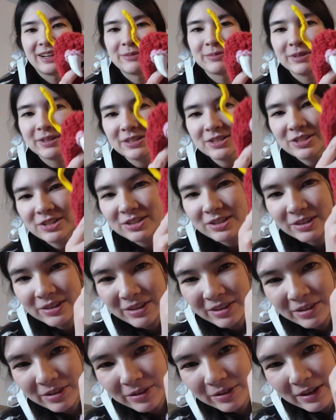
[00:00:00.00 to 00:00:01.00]
I'm gonna show
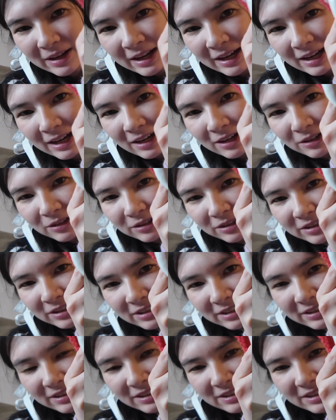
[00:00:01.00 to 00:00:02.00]
you how
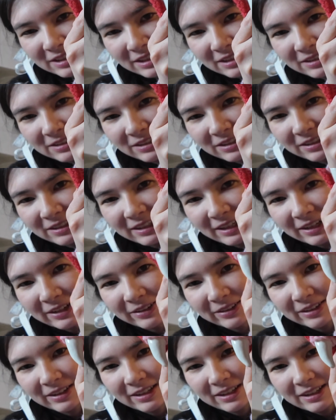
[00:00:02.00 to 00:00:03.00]
good the teeth turned
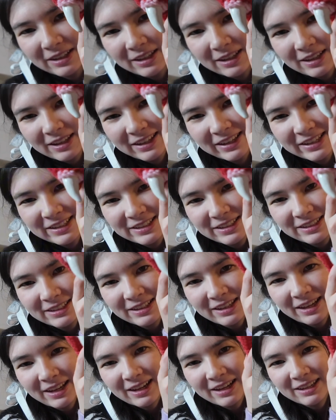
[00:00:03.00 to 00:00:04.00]
out. Isn't
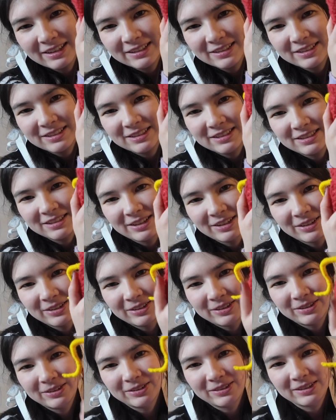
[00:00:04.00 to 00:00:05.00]
that
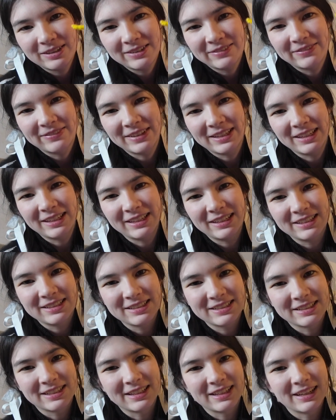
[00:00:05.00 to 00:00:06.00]
so
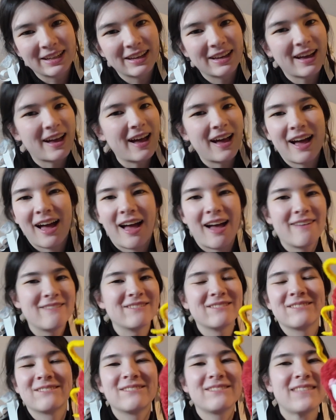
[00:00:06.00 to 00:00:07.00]
amazing?
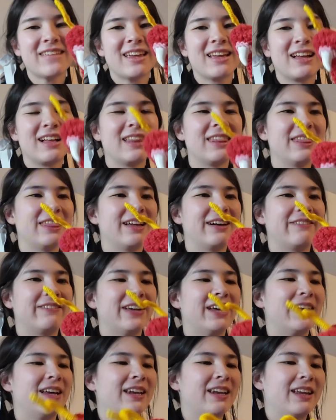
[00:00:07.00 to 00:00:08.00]
Love
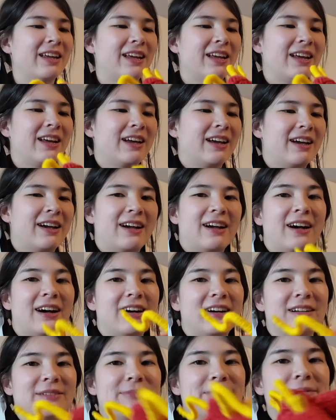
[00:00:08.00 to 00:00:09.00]
it.
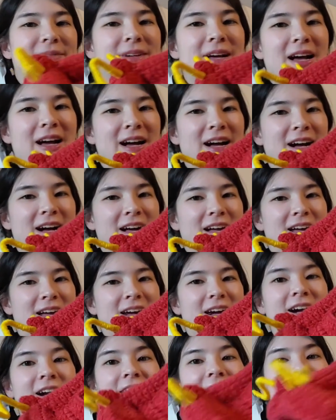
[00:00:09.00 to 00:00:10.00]

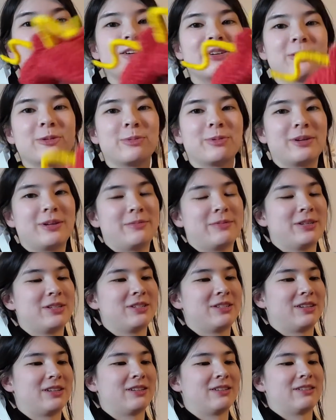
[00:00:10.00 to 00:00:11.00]
I think we're pretty much
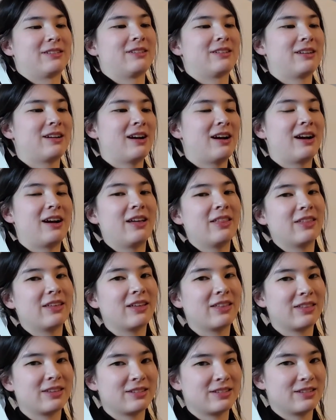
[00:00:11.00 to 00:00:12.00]
done. I think
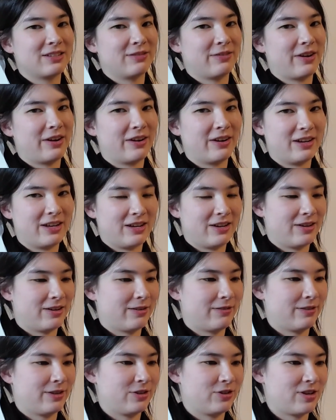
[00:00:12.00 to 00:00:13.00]
this is very Year
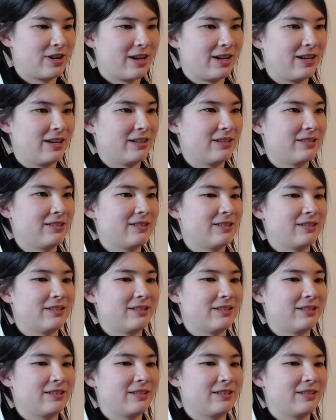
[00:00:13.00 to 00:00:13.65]
of the Dragon.